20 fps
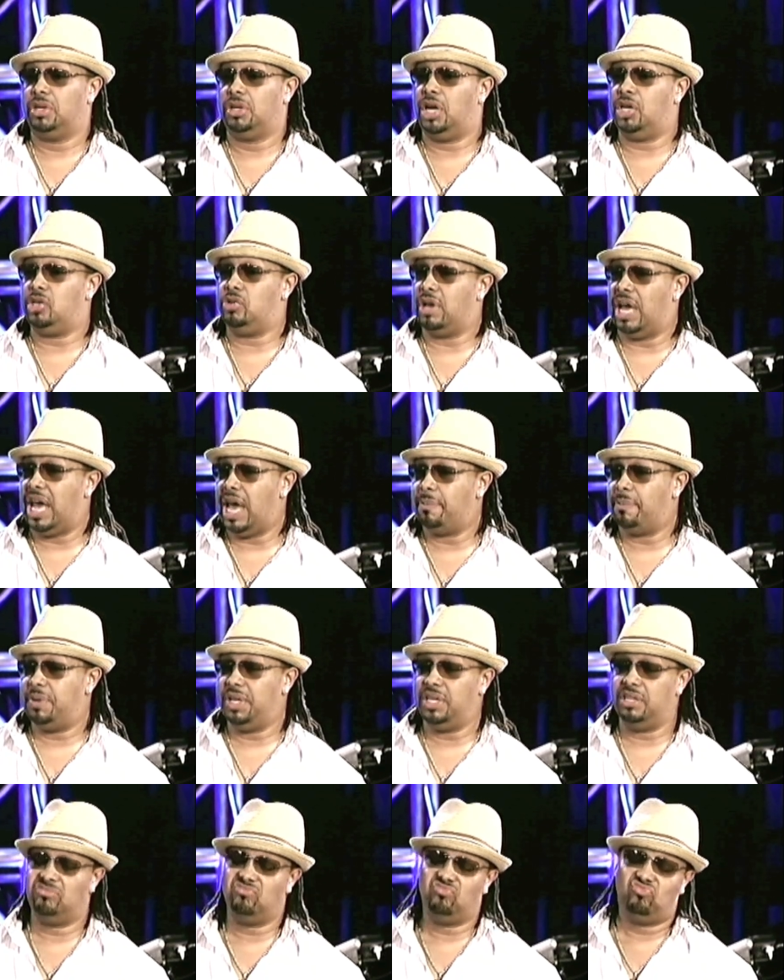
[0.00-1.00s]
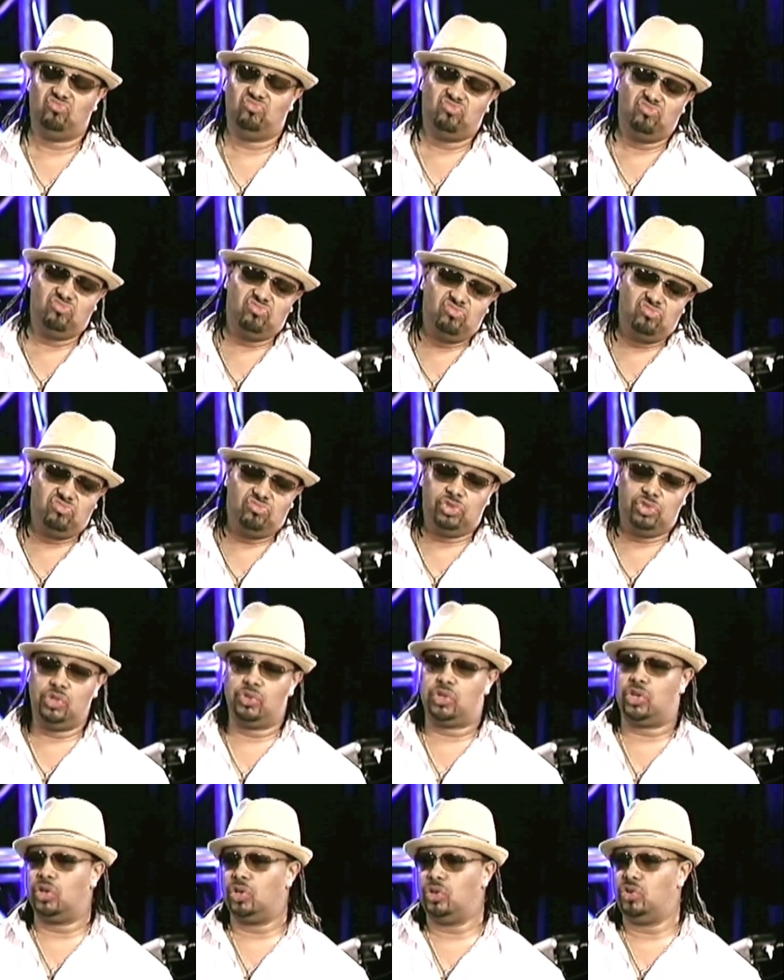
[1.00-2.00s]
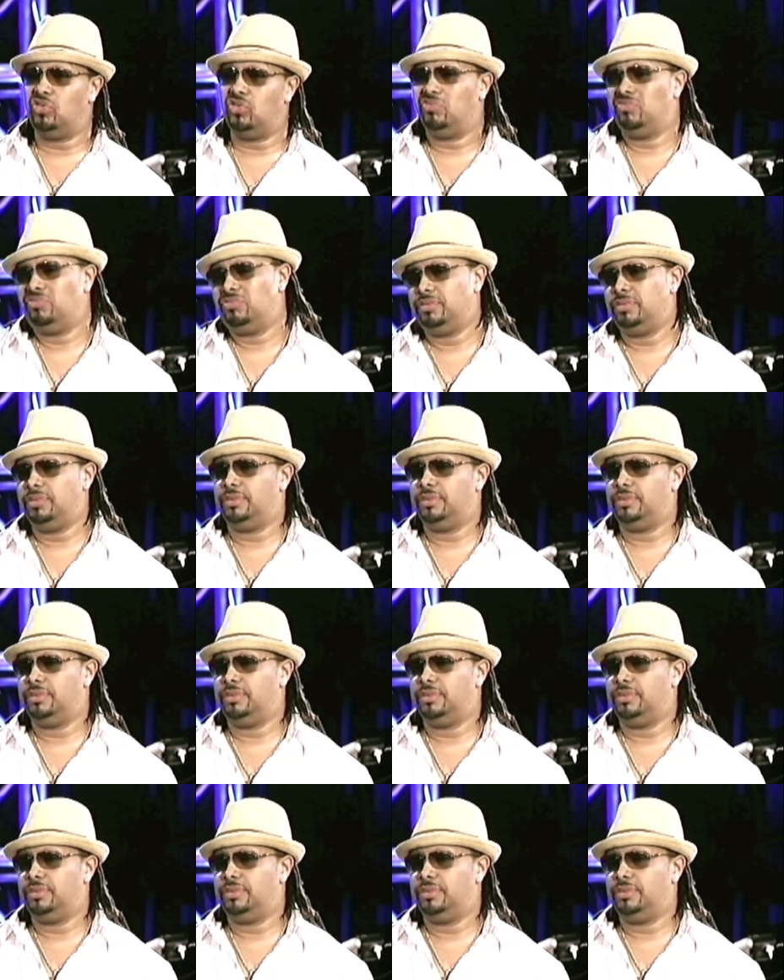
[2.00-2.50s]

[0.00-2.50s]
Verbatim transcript: Are you happy? You cool?